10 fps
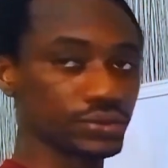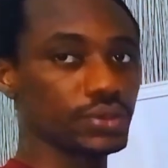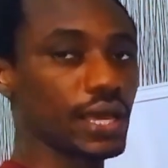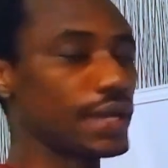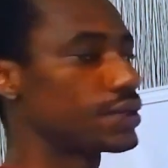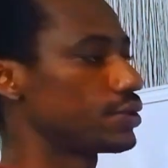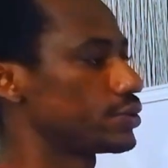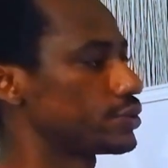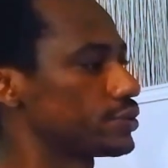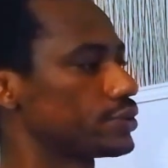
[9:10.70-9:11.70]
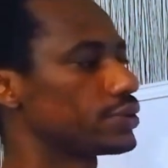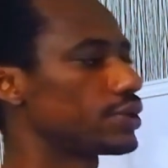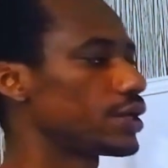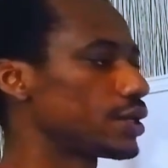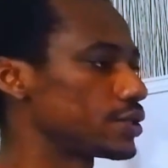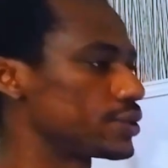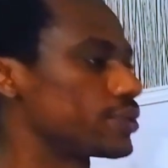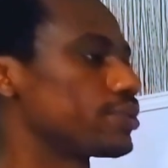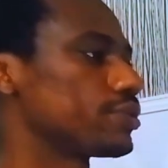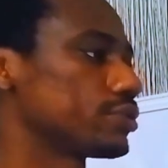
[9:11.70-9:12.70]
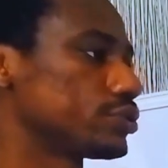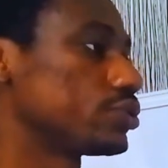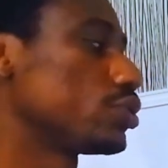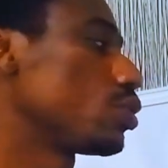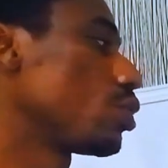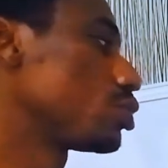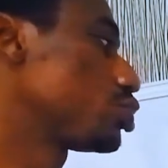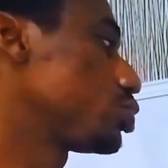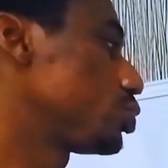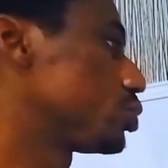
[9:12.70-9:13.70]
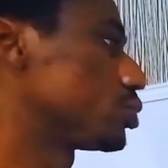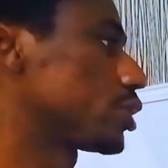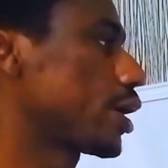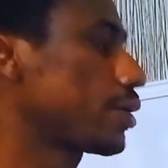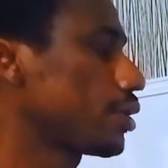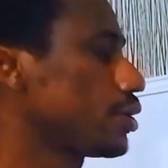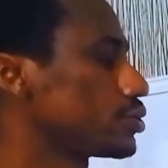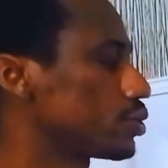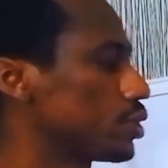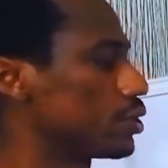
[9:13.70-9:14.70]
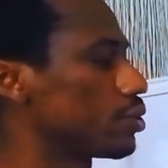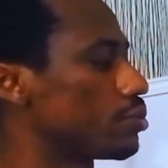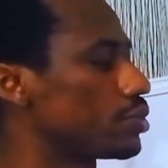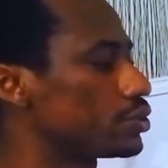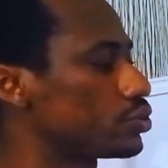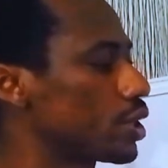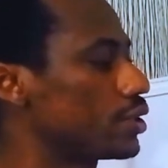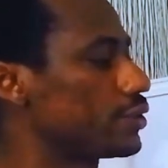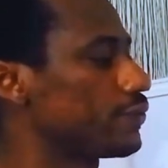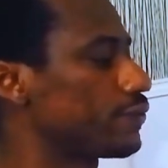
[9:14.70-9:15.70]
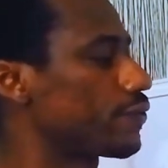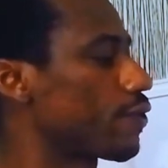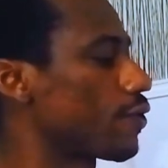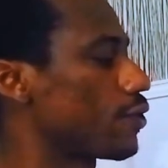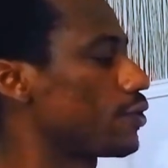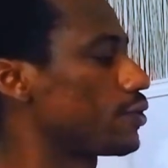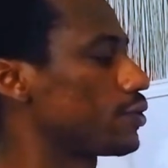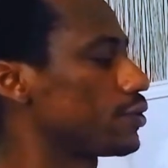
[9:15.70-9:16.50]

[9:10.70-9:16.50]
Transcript: to guide us as to know what to do. Okay, so in number 24,